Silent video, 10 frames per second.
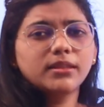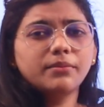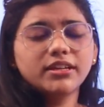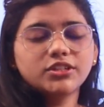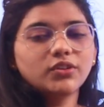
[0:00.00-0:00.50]
The
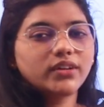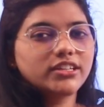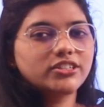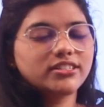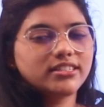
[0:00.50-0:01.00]
major
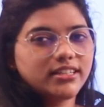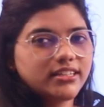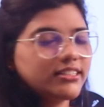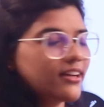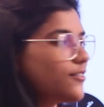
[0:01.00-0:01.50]
locations in
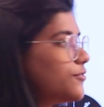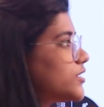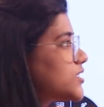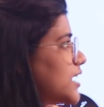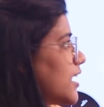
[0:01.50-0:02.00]
India,
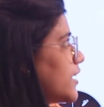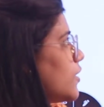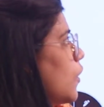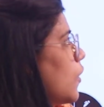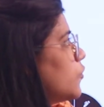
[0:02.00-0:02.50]
with
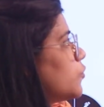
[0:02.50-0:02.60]
starting off